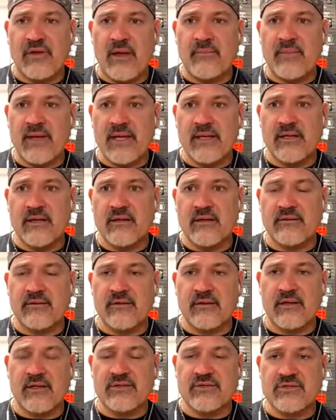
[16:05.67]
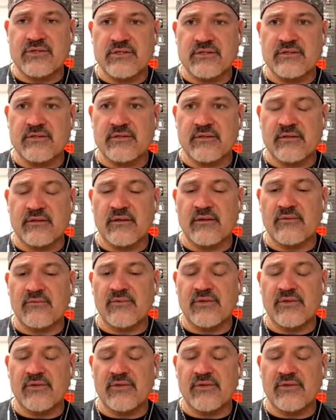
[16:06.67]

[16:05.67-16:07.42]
I mean, the, the, it's just the